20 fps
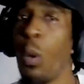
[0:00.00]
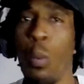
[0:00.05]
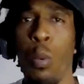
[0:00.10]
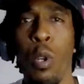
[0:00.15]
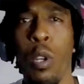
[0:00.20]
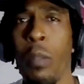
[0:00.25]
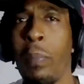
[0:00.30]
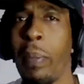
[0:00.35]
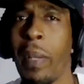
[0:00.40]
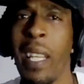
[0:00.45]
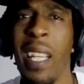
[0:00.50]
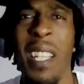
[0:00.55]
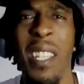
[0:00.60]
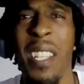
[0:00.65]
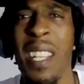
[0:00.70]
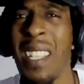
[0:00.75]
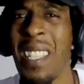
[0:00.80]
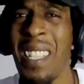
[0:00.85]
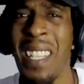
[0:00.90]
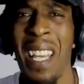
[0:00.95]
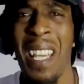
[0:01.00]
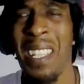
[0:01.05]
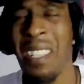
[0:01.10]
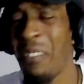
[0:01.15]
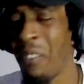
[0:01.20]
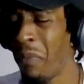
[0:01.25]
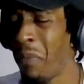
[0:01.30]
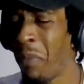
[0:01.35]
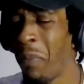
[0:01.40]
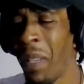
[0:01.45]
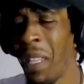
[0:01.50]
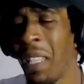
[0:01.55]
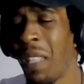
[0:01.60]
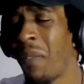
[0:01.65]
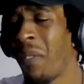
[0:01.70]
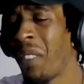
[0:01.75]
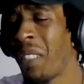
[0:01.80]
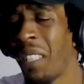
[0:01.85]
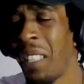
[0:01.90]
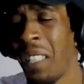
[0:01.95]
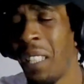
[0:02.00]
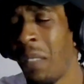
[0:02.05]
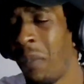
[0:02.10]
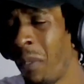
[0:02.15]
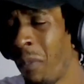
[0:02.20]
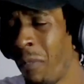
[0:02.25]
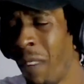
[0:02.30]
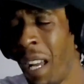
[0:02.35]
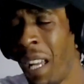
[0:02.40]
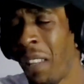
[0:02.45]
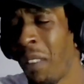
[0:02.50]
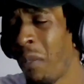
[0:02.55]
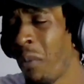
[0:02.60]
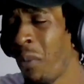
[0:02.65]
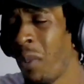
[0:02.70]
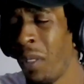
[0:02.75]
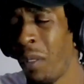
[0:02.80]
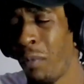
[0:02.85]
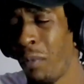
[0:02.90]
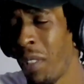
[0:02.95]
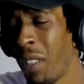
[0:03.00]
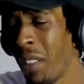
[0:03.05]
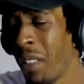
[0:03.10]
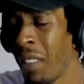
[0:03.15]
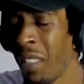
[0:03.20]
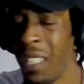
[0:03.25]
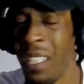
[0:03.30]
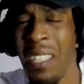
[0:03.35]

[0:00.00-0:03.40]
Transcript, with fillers: The wordplay is just nice, driven by Evel Knievel riding through in the Regal.